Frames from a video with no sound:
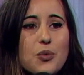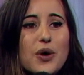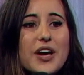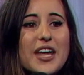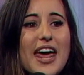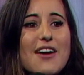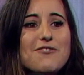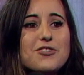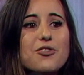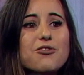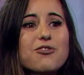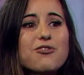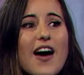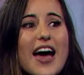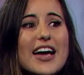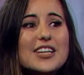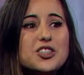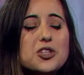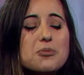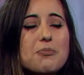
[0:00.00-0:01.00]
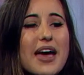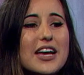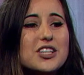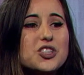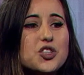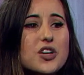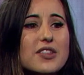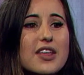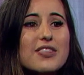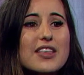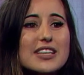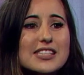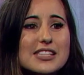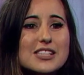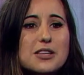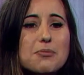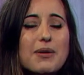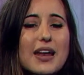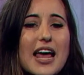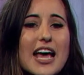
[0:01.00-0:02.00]
We're going to have to fight to make sure that this
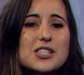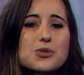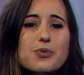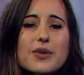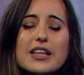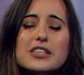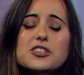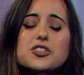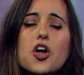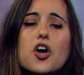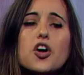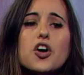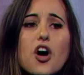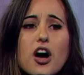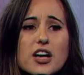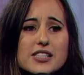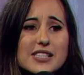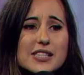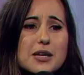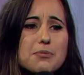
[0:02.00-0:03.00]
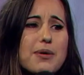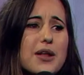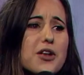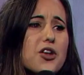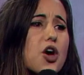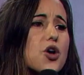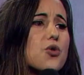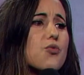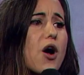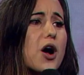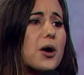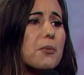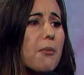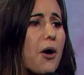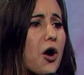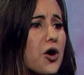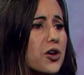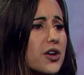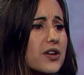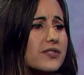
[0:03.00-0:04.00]
is a place where there's no gossip and no wrong
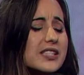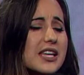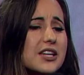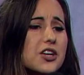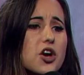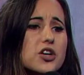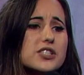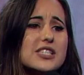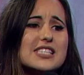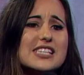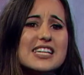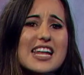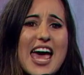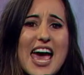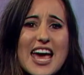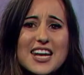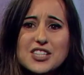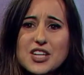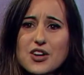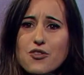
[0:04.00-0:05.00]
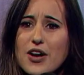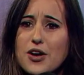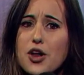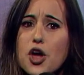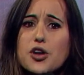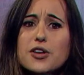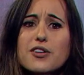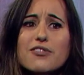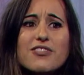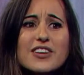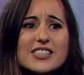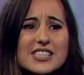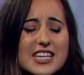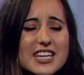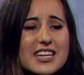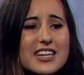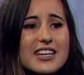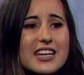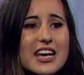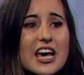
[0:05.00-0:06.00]
motives and no slander and no
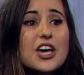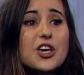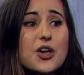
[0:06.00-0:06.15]
division.